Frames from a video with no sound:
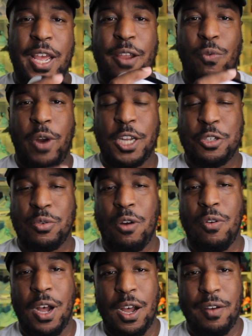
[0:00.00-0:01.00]
a
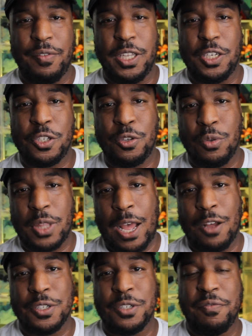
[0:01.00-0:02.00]
retro of the
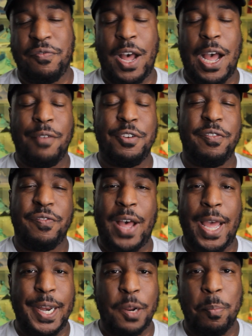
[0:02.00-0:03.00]
2005
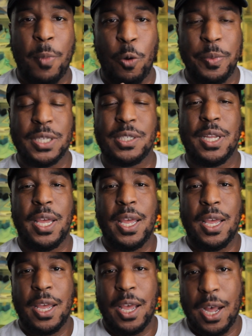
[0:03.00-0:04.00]
Defining Moments
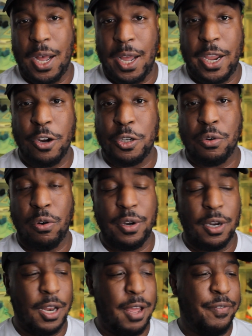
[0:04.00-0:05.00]
Air Jordan
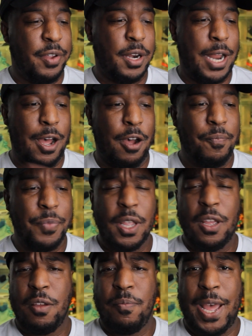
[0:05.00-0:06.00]
11. Now,
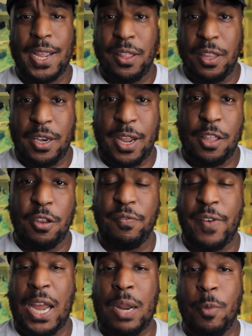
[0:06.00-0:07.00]
back in the day, the
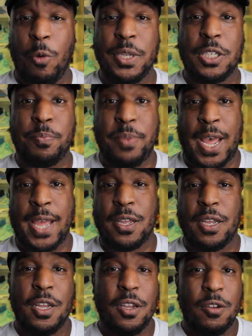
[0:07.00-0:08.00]
Defining Moments
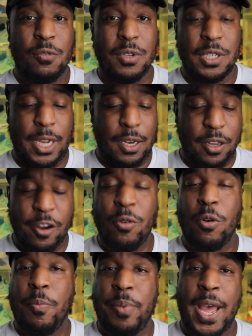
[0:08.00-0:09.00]
pack was a
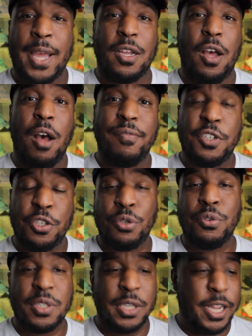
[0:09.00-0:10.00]
literal pack of
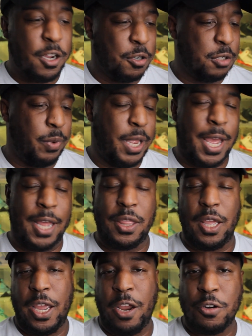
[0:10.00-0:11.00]
2 sneakers. We had
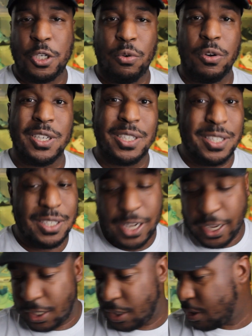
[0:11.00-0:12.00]
the Air Jordan
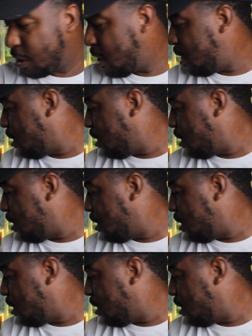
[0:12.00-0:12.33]
6,